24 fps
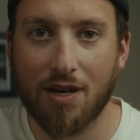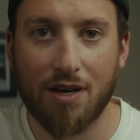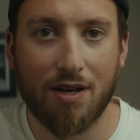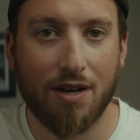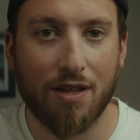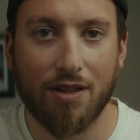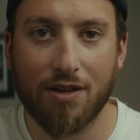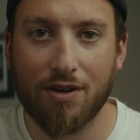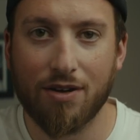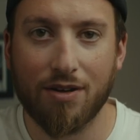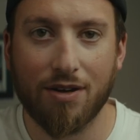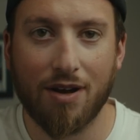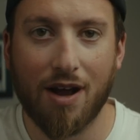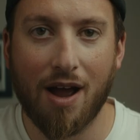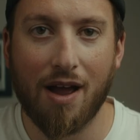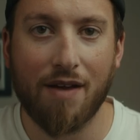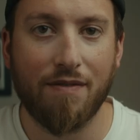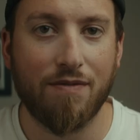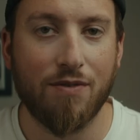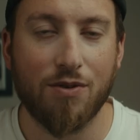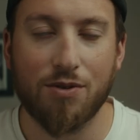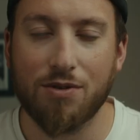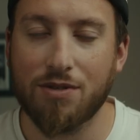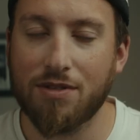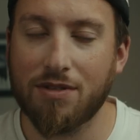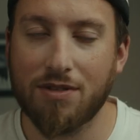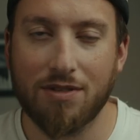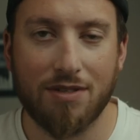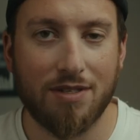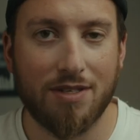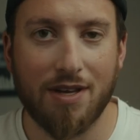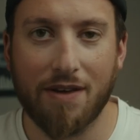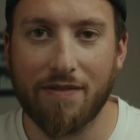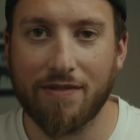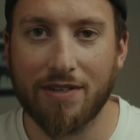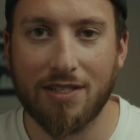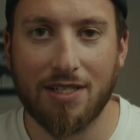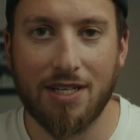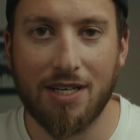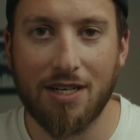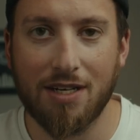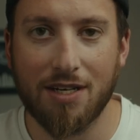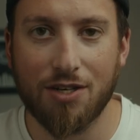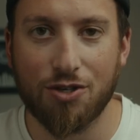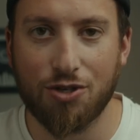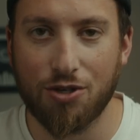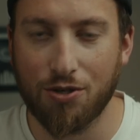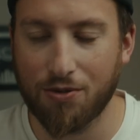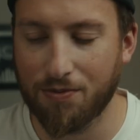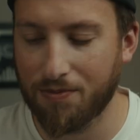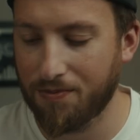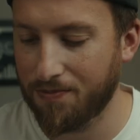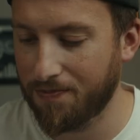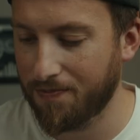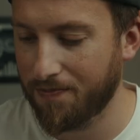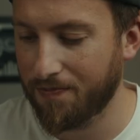another iPhone 17 issue.